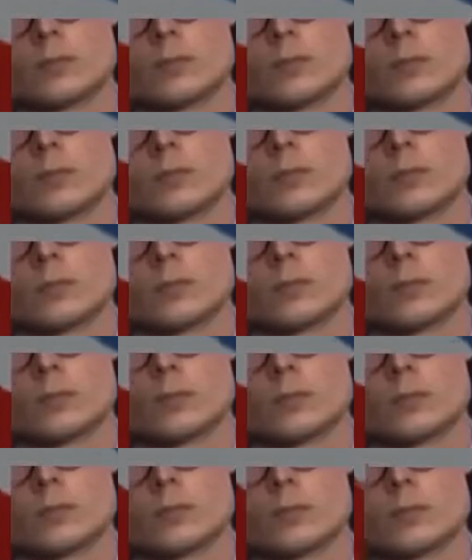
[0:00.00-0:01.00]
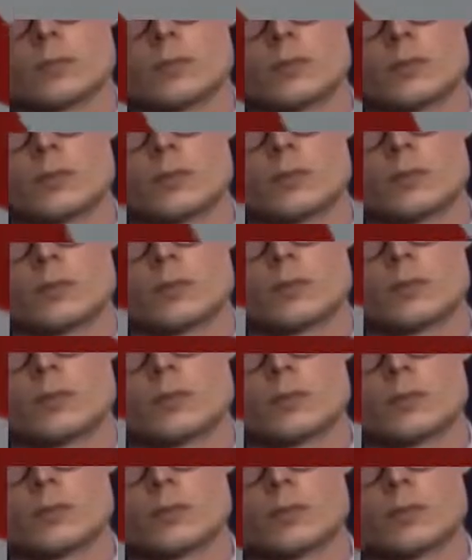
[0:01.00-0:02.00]

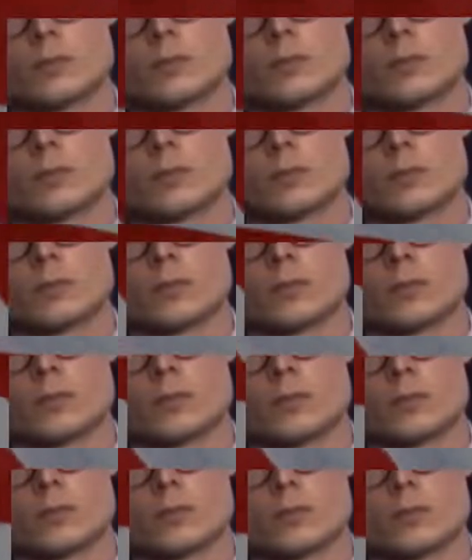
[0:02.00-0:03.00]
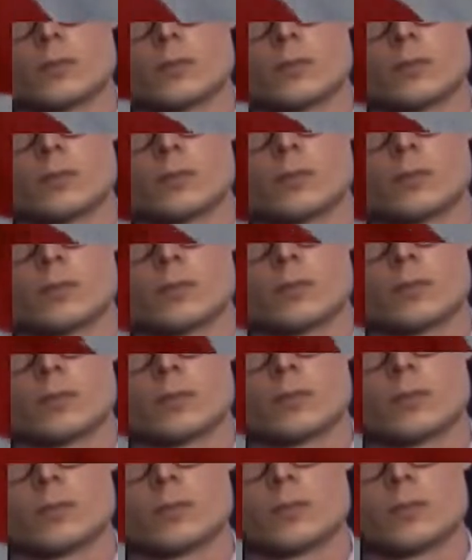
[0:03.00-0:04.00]

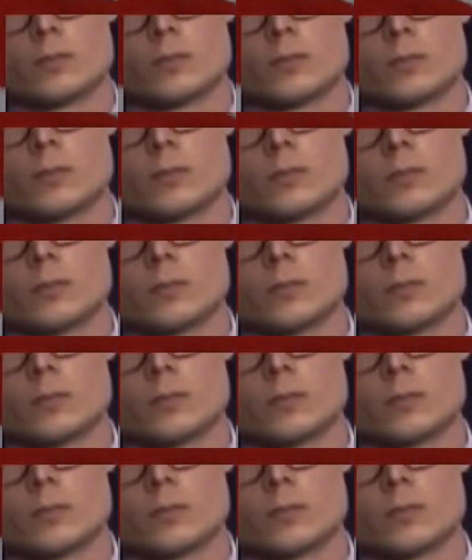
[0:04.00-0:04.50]
The person shown says nothing.